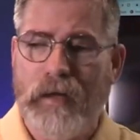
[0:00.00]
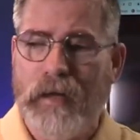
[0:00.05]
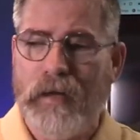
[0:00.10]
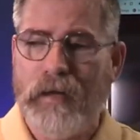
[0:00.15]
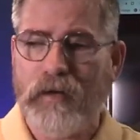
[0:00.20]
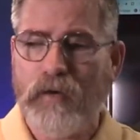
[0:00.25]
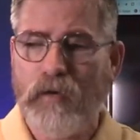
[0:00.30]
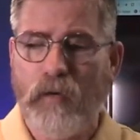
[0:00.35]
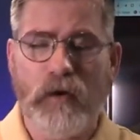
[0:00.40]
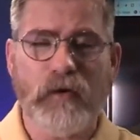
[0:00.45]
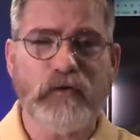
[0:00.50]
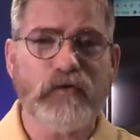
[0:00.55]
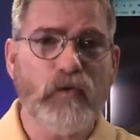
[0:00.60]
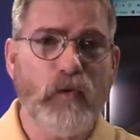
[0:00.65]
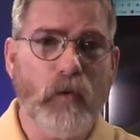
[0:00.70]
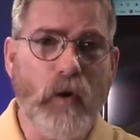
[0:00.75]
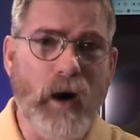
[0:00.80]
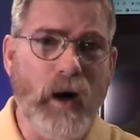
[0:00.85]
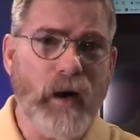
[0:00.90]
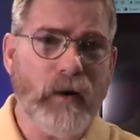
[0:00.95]
And of course,
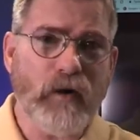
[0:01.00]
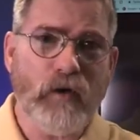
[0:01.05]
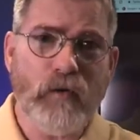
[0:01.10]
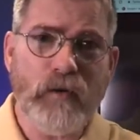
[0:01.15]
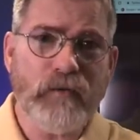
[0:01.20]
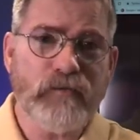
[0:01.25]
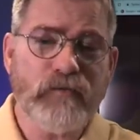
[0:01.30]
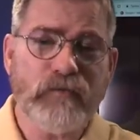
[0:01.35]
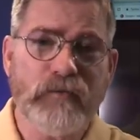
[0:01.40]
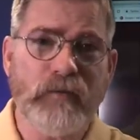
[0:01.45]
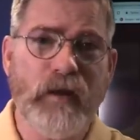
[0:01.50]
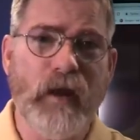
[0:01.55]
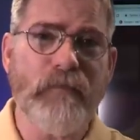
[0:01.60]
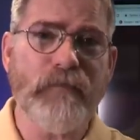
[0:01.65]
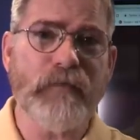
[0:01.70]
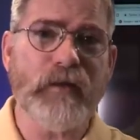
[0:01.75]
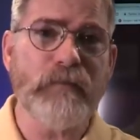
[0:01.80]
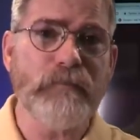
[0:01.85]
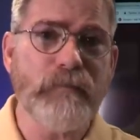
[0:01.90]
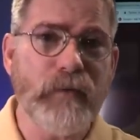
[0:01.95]
Guaido is
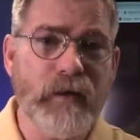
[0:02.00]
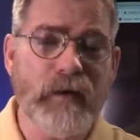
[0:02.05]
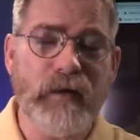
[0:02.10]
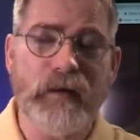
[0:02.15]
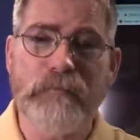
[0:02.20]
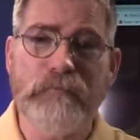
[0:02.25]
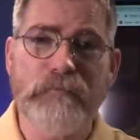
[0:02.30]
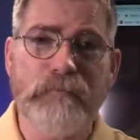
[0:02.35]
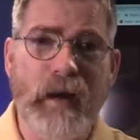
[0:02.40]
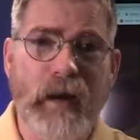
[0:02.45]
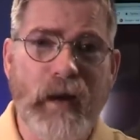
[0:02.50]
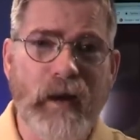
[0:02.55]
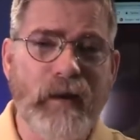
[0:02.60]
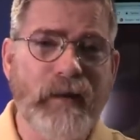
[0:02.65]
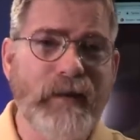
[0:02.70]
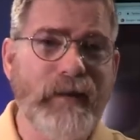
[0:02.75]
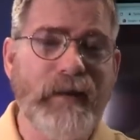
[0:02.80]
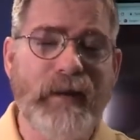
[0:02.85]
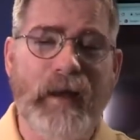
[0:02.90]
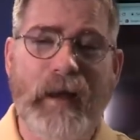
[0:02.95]
nothing but an
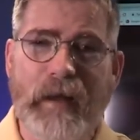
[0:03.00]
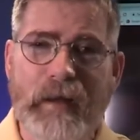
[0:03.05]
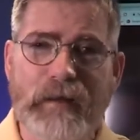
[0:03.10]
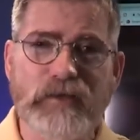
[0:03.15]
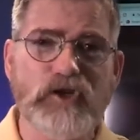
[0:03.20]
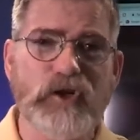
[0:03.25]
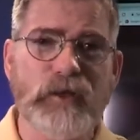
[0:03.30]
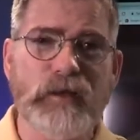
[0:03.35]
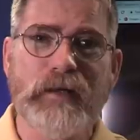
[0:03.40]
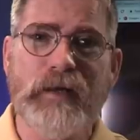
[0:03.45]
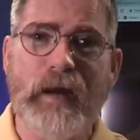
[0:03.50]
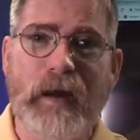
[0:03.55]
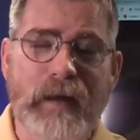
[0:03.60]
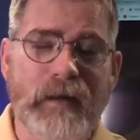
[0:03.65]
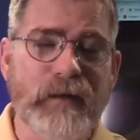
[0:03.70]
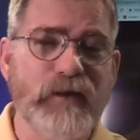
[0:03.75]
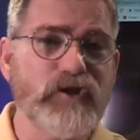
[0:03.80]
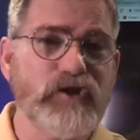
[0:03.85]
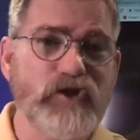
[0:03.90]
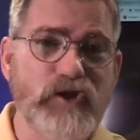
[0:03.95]
American
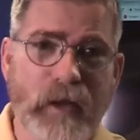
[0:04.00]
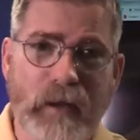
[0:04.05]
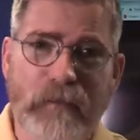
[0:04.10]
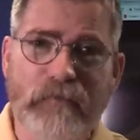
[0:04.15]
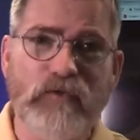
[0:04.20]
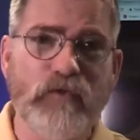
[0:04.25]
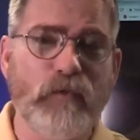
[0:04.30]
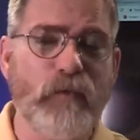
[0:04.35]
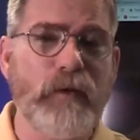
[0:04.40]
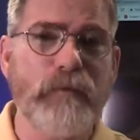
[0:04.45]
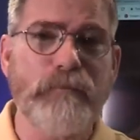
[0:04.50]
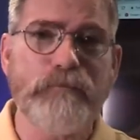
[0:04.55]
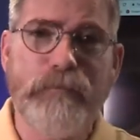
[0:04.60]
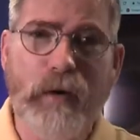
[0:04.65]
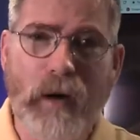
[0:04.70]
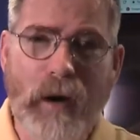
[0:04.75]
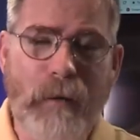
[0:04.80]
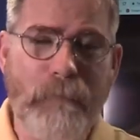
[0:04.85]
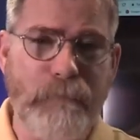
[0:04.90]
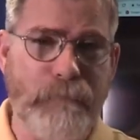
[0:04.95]
educated Jesuit
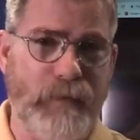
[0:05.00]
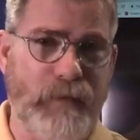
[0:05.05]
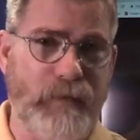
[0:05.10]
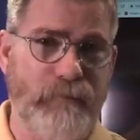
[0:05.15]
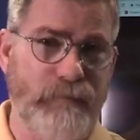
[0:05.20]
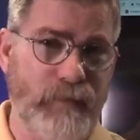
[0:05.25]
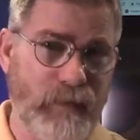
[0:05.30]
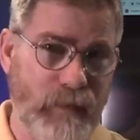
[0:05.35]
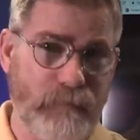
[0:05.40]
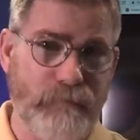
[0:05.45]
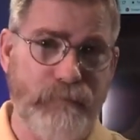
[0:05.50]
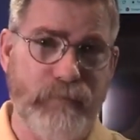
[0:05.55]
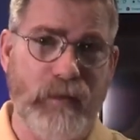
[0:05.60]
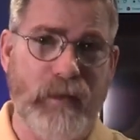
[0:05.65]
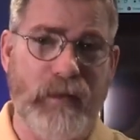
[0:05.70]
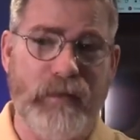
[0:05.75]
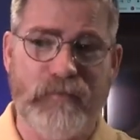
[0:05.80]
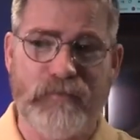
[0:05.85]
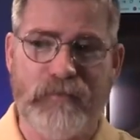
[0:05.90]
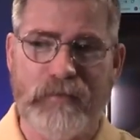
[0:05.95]
puppet being
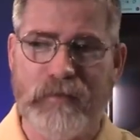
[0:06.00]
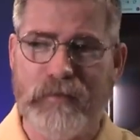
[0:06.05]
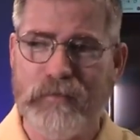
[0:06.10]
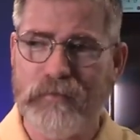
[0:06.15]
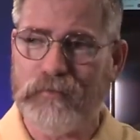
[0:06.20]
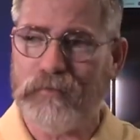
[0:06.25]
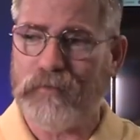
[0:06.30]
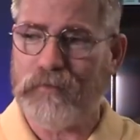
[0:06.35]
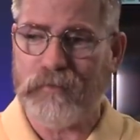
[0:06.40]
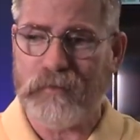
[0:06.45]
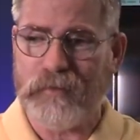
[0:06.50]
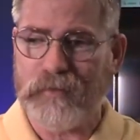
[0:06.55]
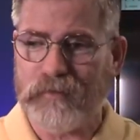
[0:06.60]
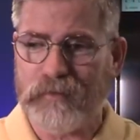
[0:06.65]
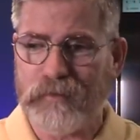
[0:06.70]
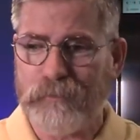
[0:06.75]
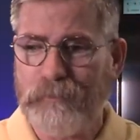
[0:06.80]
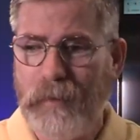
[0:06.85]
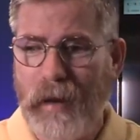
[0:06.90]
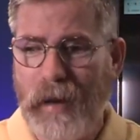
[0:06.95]
placed into, the,
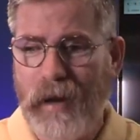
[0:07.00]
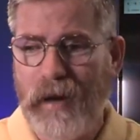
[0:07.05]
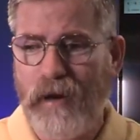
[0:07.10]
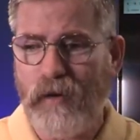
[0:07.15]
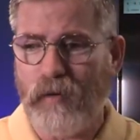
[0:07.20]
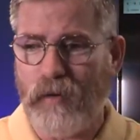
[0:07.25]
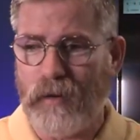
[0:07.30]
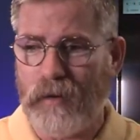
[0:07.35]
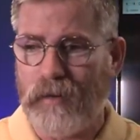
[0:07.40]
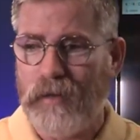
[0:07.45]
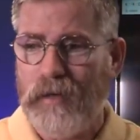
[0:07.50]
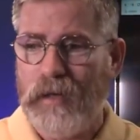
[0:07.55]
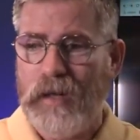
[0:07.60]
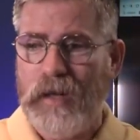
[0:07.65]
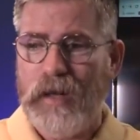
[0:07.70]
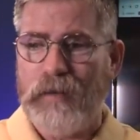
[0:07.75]
into power.